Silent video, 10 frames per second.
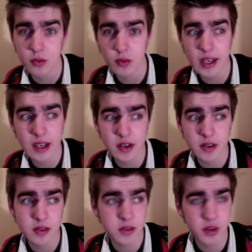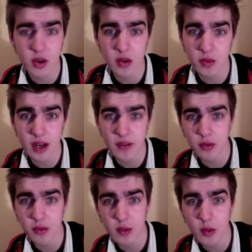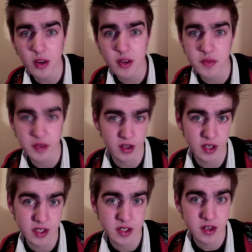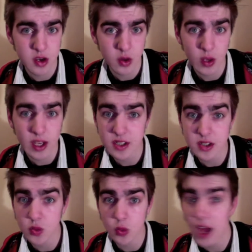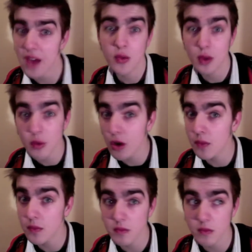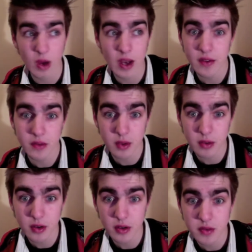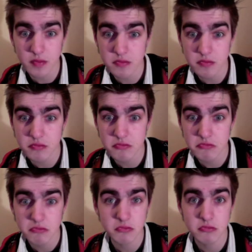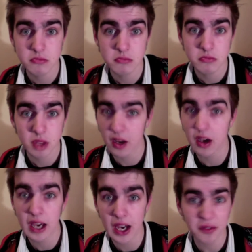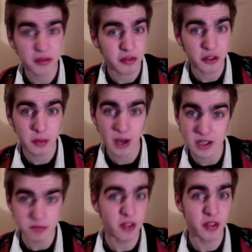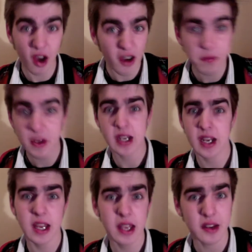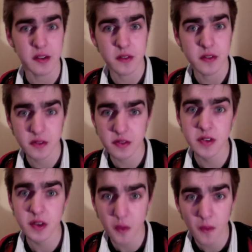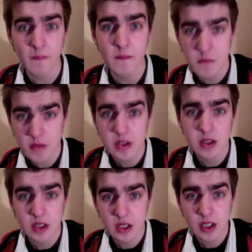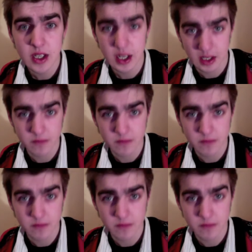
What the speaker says: We can do it whenever we want, to be honest. We can do whatever we want, whenever we want. And I have. For the past month, I've been naked. So, yeah.